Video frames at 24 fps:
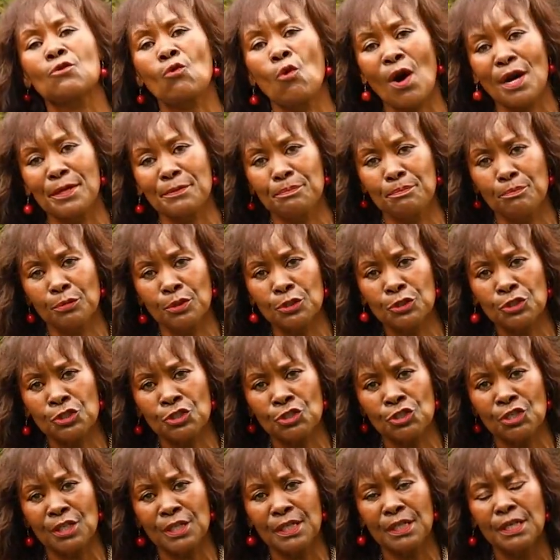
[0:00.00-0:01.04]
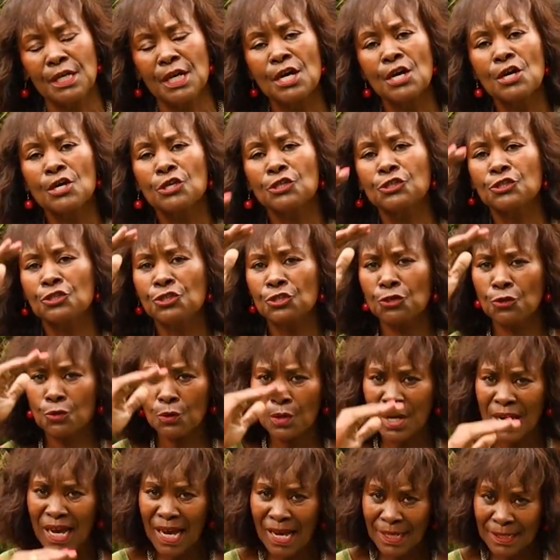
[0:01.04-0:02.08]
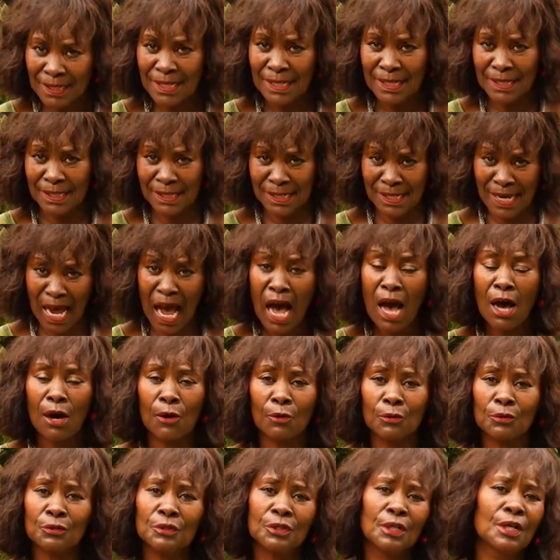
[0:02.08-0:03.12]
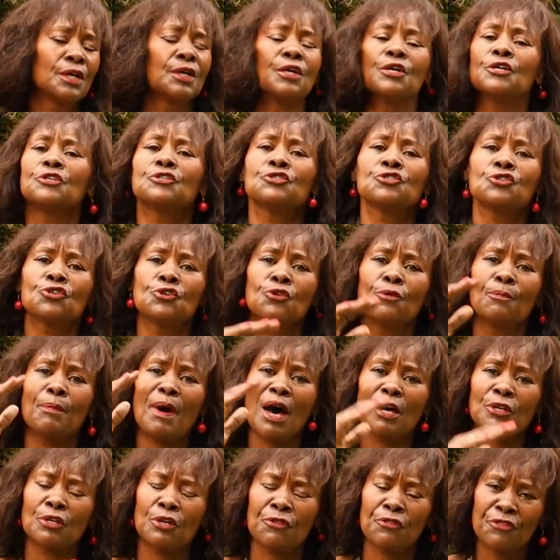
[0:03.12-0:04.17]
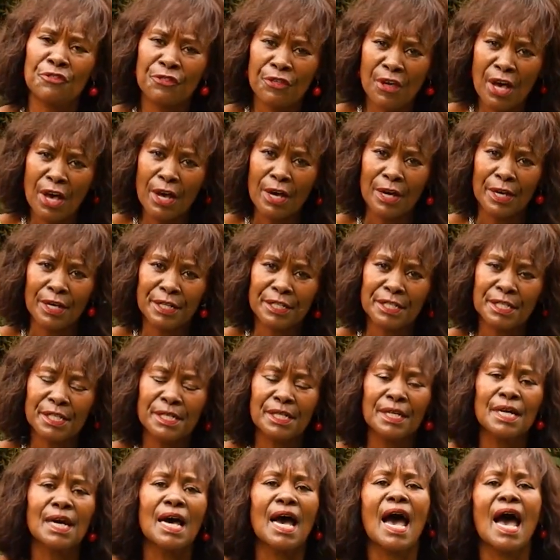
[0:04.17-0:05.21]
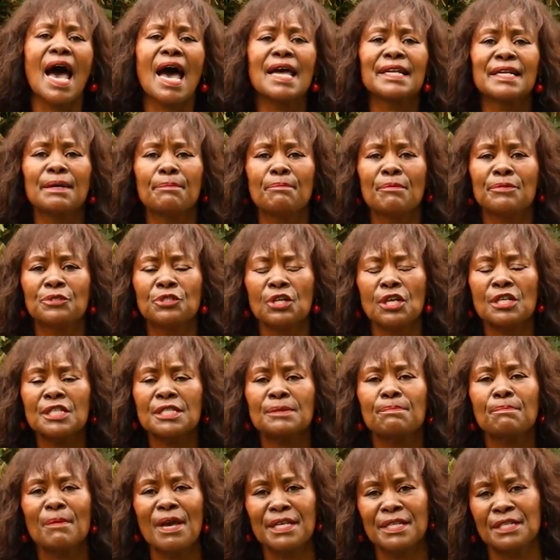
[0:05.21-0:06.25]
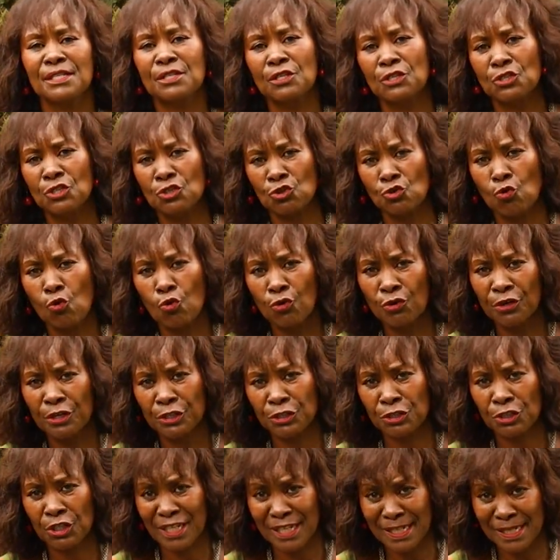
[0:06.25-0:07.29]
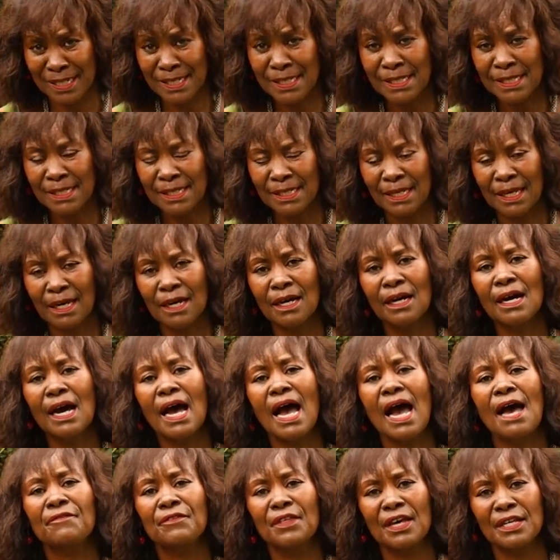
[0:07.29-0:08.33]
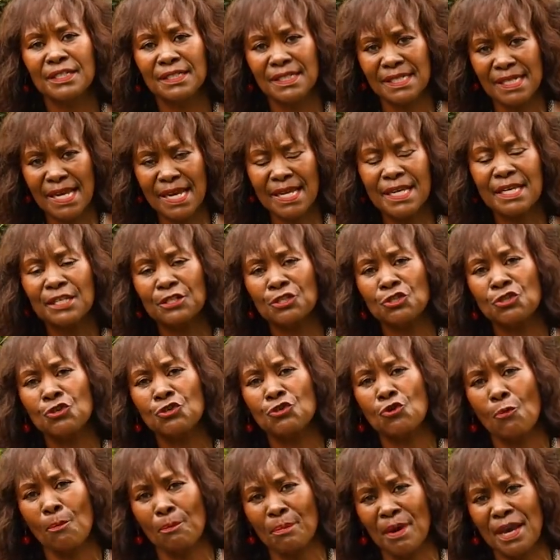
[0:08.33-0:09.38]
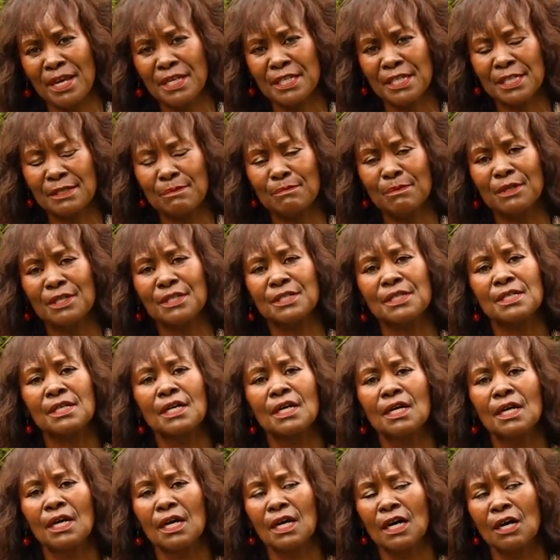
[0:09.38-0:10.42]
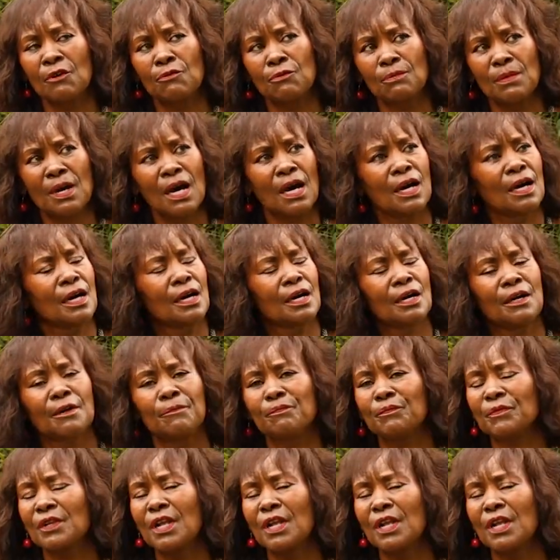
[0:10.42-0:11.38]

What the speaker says: quite bushy, do cut it down to about 1/3, and it just makes the storage easier, and then take it to your basement, a